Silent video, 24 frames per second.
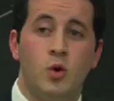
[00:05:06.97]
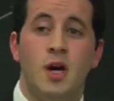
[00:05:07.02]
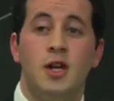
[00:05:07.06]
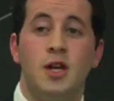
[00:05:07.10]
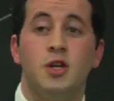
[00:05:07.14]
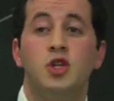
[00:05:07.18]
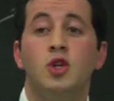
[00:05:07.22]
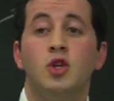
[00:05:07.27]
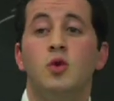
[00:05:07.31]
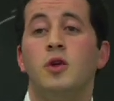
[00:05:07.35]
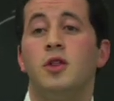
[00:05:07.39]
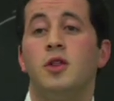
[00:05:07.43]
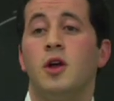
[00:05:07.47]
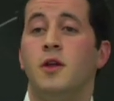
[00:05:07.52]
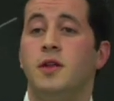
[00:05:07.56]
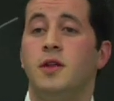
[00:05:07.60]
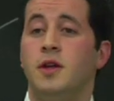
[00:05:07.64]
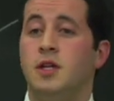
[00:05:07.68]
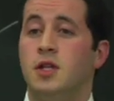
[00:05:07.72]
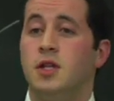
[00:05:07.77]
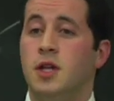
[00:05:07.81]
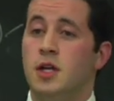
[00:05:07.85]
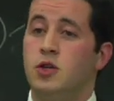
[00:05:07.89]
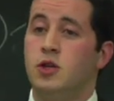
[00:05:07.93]
do I do with all the
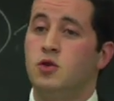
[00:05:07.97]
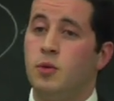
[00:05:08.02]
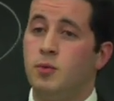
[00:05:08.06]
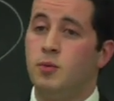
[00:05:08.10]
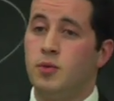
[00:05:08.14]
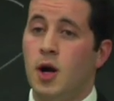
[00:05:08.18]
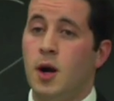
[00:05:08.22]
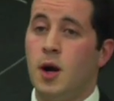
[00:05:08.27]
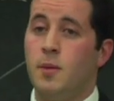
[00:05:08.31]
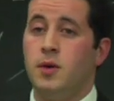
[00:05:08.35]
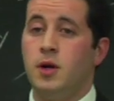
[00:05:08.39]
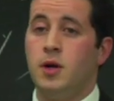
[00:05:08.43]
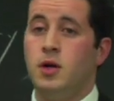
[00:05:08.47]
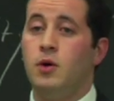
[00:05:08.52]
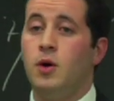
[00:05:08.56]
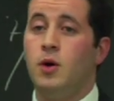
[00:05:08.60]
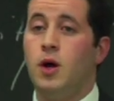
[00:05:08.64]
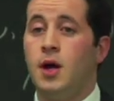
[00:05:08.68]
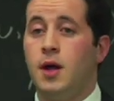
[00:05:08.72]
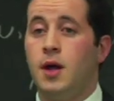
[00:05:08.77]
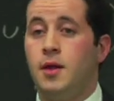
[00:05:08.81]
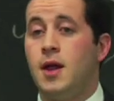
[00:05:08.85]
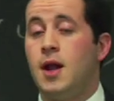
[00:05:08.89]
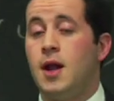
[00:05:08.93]
intellectual property
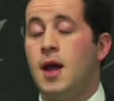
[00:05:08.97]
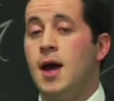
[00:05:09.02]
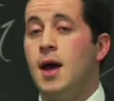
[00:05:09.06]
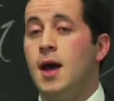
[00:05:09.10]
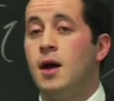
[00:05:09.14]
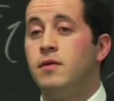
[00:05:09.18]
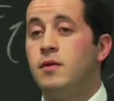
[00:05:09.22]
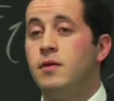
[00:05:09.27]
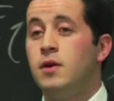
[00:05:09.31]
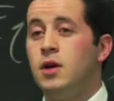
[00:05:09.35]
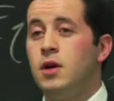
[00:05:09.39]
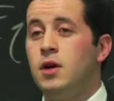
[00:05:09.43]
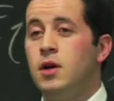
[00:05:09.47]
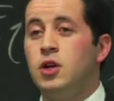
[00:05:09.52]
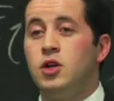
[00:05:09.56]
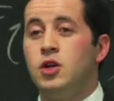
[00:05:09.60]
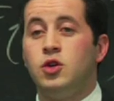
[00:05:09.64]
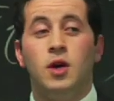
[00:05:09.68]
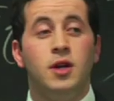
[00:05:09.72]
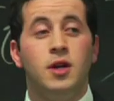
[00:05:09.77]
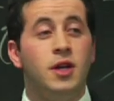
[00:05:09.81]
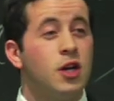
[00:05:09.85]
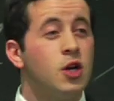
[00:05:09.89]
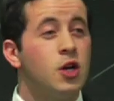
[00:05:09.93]
that I have?
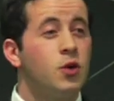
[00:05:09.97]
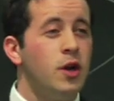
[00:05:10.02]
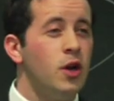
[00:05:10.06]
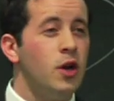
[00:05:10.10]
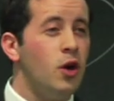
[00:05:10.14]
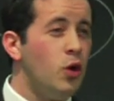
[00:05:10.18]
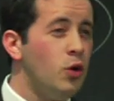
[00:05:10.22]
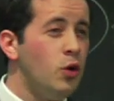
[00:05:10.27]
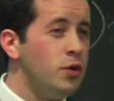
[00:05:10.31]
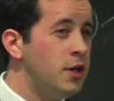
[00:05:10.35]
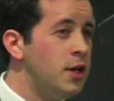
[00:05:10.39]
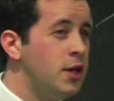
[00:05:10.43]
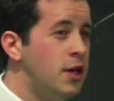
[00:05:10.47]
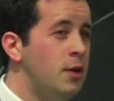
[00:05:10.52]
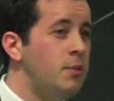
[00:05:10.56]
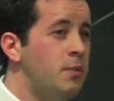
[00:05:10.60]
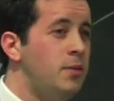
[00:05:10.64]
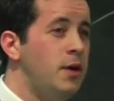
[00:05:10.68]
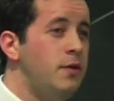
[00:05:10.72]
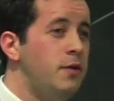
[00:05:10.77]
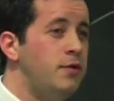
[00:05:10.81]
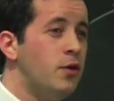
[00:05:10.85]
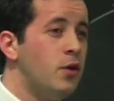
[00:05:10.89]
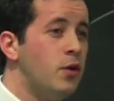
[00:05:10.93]
Do I need to create a holding
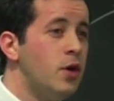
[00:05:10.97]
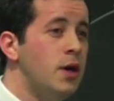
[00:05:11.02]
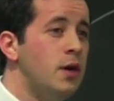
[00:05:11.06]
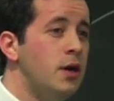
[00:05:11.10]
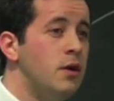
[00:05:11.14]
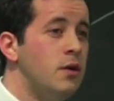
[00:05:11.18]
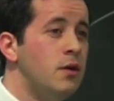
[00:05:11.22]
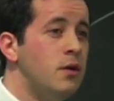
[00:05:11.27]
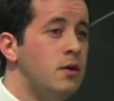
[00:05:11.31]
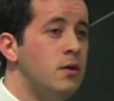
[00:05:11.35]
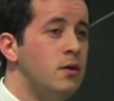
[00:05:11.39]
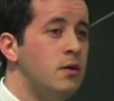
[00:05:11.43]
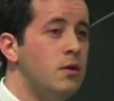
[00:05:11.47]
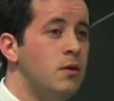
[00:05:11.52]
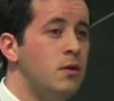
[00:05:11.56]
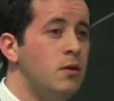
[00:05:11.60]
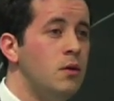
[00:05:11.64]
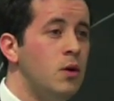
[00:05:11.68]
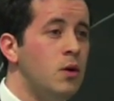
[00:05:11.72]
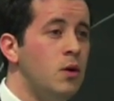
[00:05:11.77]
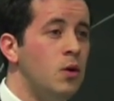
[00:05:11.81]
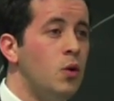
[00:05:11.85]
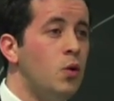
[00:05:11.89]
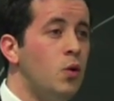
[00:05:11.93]
company for it?
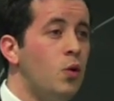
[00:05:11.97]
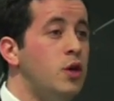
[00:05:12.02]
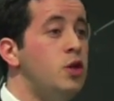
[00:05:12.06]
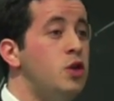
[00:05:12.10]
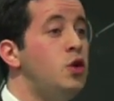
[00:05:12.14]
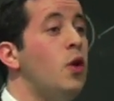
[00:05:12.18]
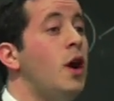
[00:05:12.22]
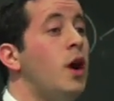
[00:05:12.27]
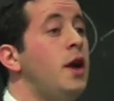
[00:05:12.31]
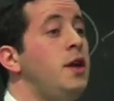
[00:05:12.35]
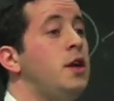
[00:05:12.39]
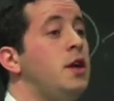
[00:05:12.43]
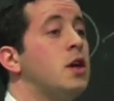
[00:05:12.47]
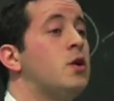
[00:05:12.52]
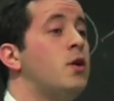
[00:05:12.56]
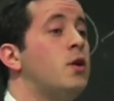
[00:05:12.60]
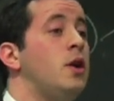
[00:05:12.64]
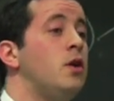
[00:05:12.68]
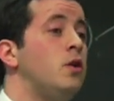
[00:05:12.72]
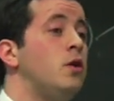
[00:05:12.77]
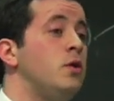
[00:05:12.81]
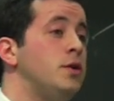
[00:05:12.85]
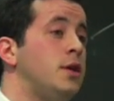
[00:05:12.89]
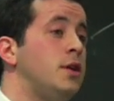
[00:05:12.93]
When do I need to
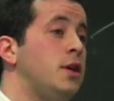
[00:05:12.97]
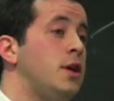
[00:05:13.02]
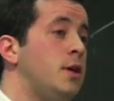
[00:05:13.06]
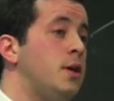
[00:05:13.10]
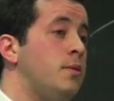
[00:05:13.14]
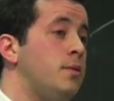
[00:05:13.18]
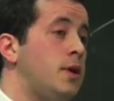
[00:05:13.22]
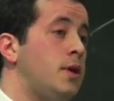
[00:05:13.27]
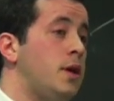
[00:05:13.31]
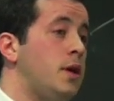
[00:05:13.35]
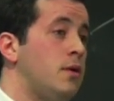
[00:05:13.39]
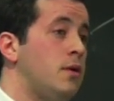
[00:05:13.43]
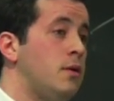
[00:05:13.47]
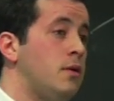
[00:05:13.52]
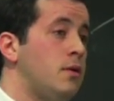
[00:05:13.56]
create a holding company?